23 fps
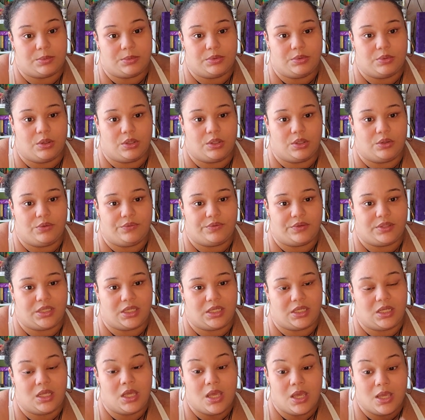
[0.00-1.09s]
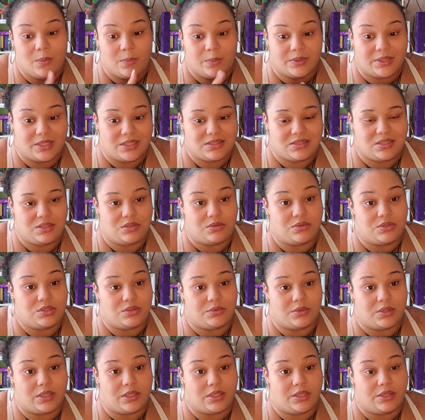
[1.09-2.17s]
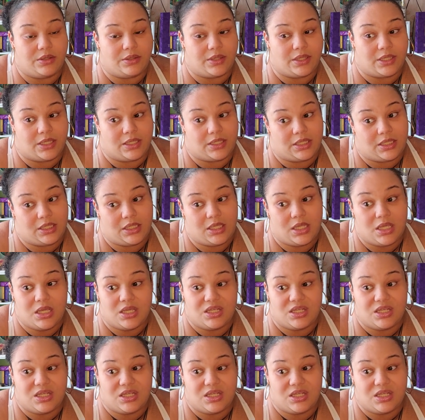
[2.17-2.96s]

you all over again when they see you doing good, or healing,